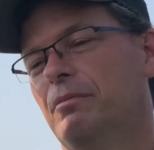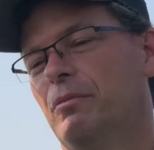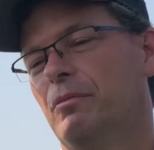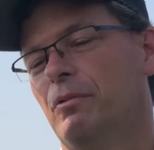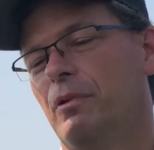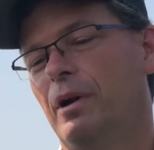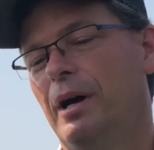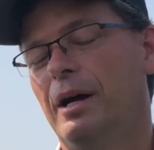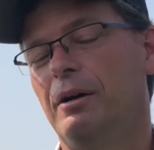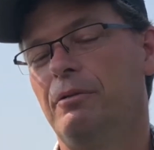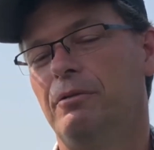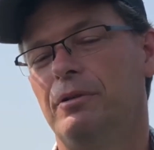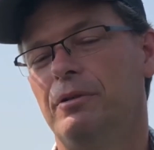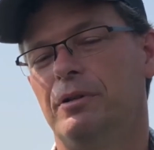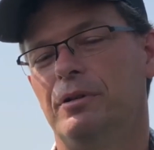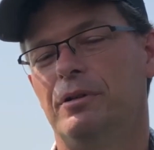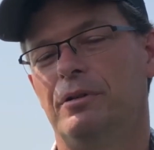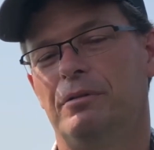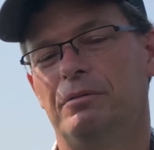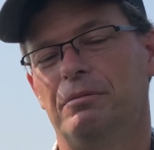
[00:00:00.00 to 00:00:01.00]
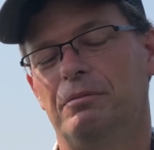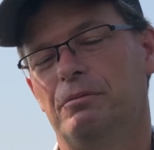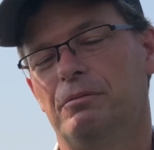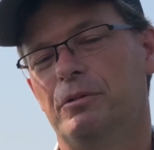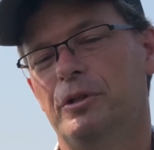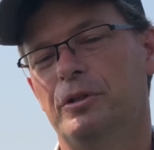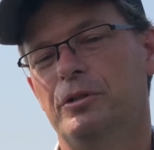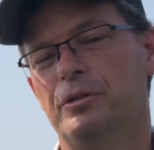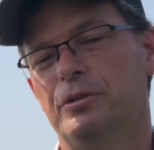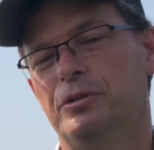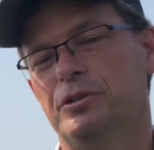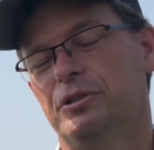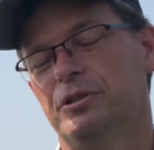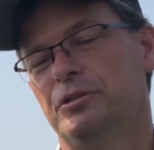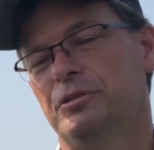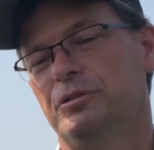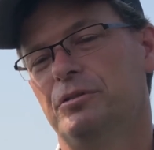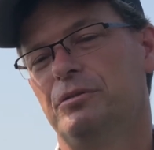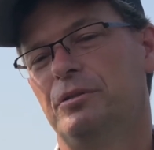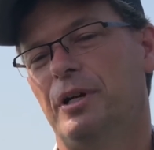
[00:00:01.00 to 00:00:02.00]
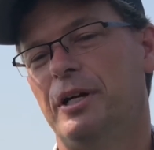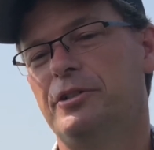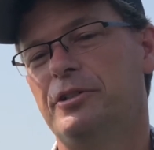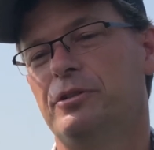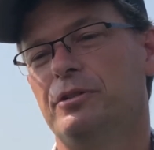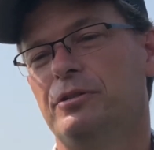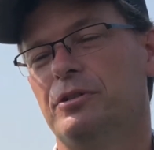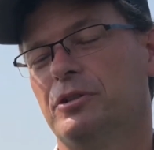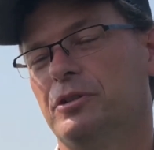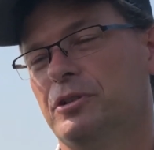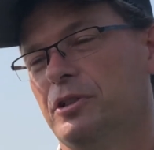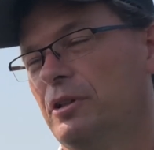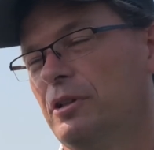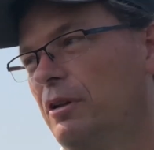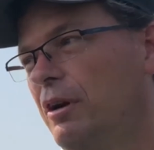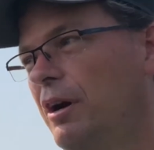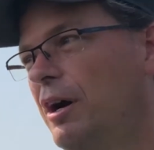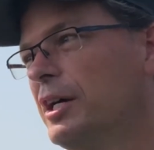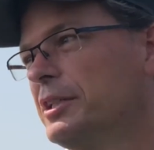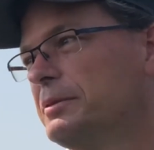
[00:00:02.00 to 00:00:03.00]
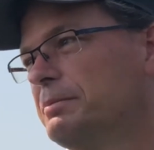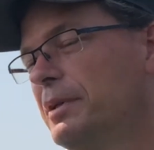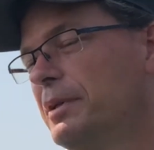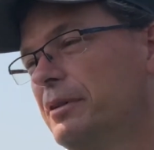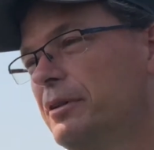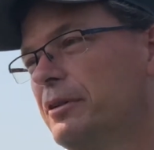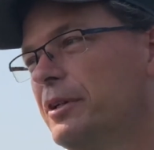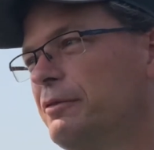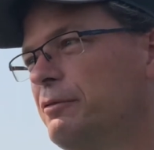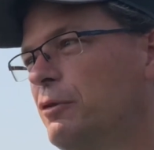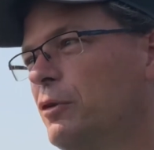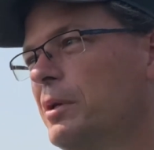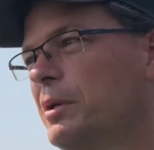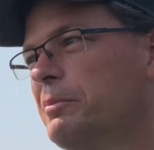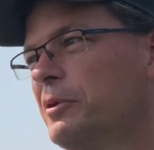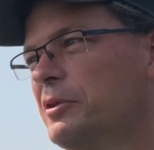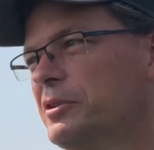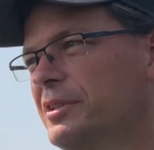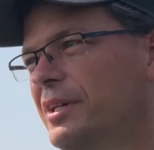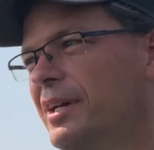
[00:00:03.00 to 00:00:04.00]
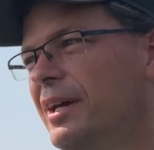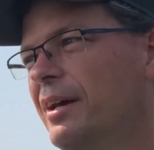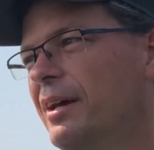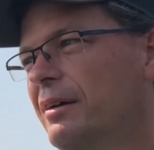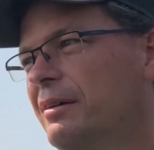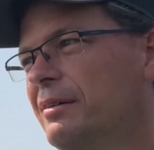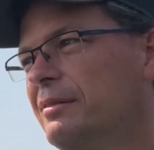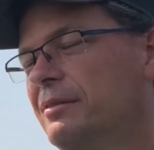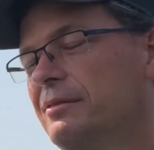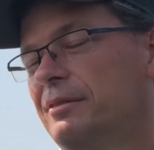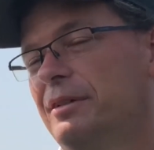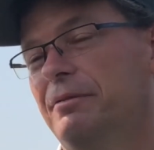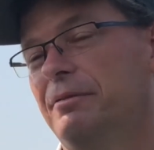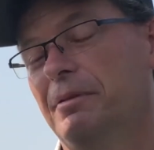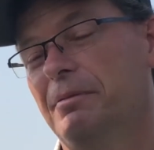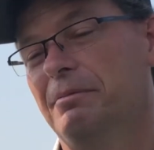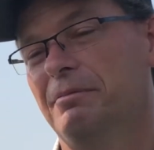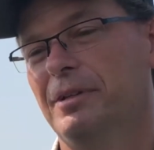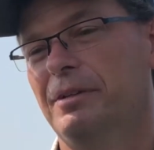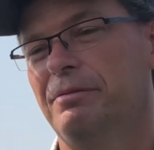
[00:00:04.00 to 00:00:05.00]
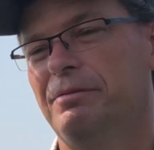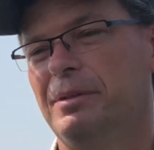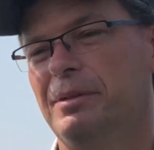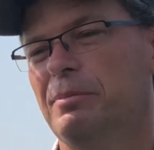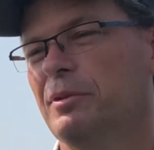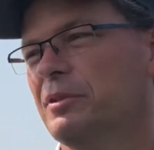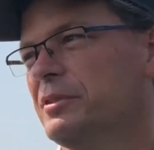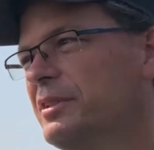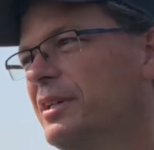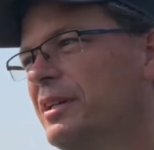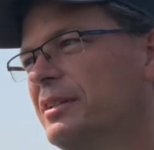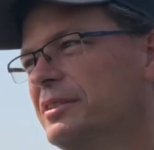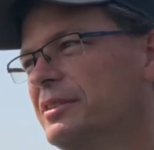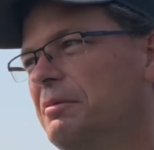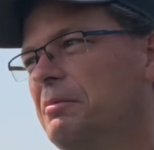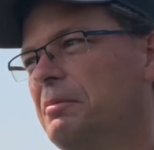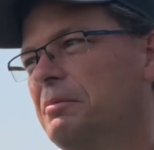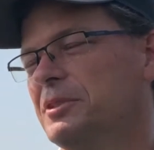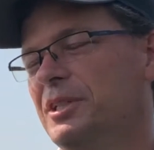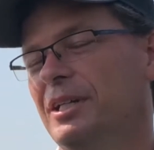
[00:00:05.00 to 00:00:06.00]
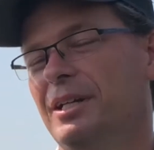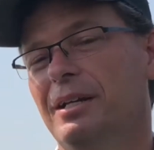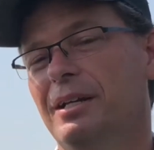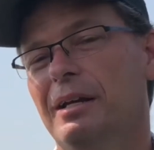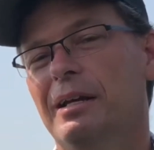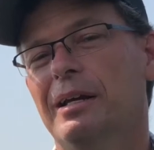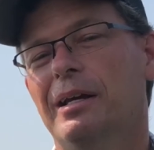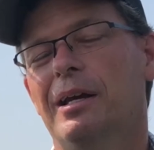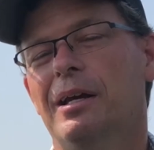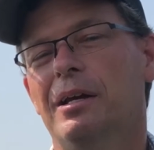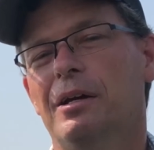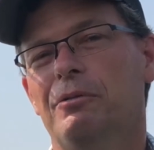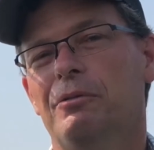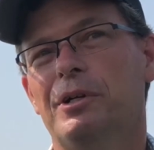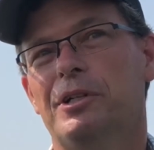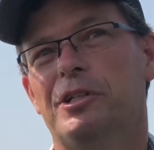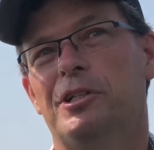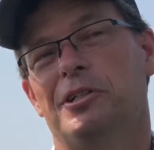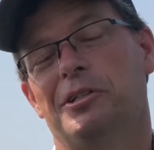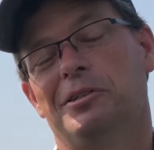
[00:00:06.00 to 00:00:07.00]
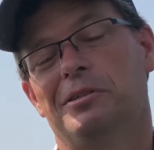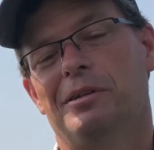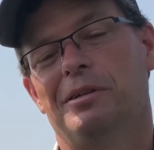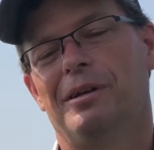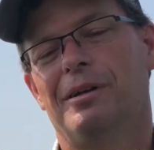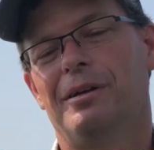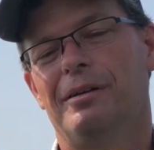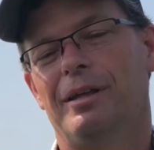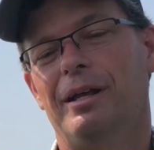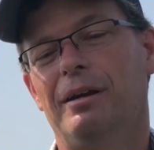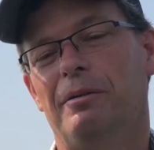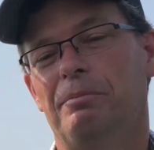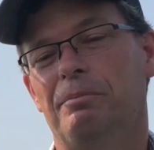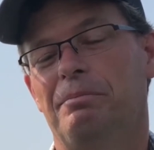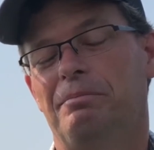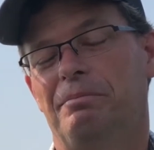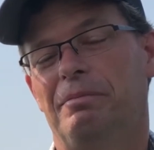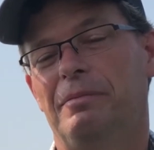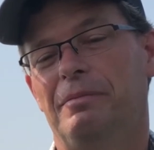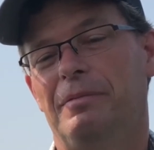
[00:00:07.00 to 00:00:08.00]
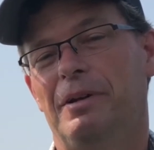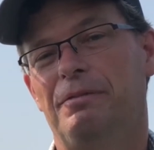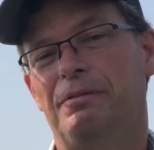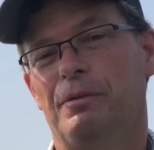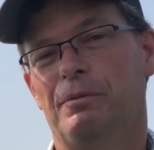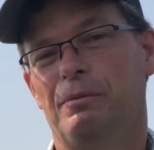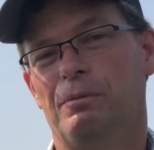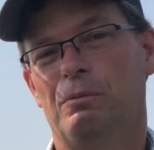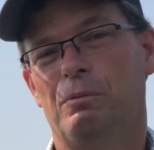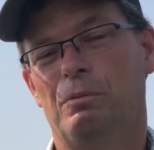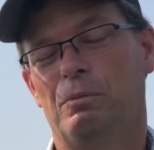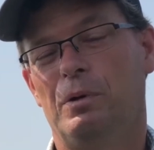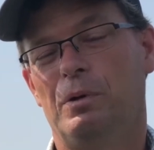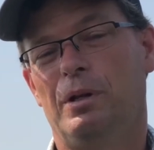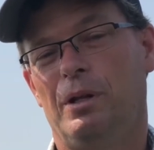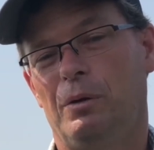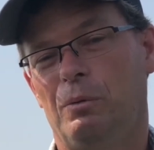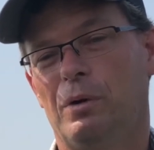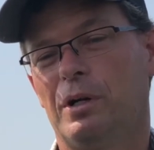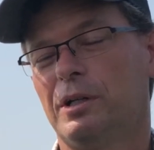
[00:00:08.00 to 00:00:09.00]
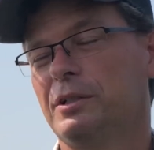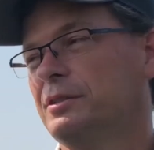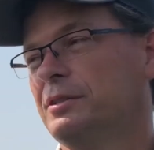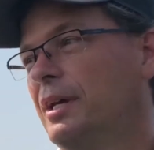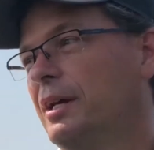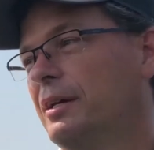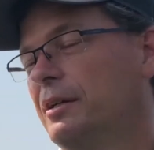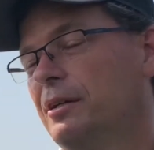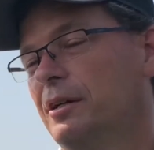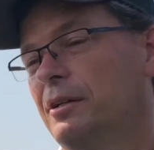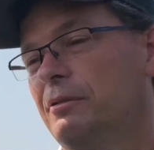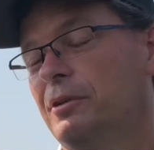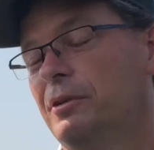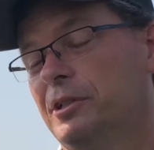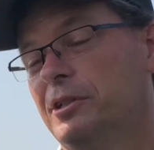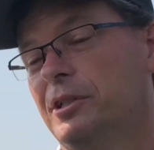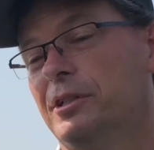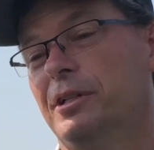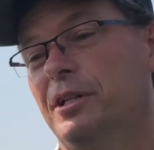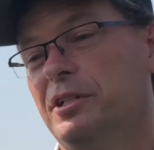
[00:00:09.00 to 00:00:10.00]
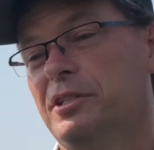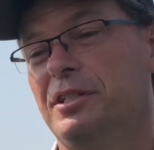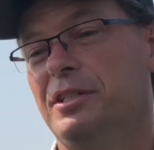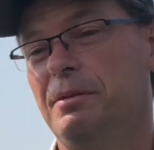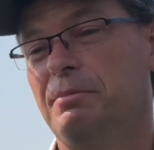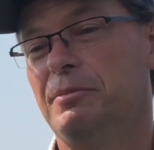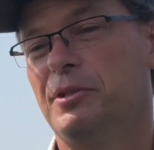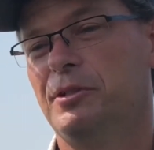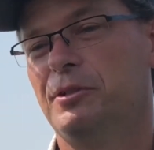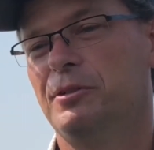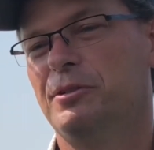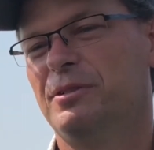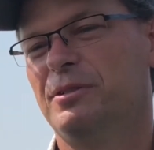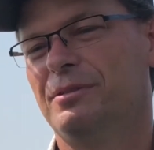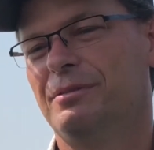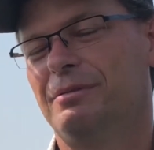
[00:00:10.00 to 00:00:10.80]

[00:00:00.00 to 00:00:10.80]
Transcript: rye will reduce nitrogen loss by 30-40%, even 50%, some of them say, which if it really works that good, which it does seem to.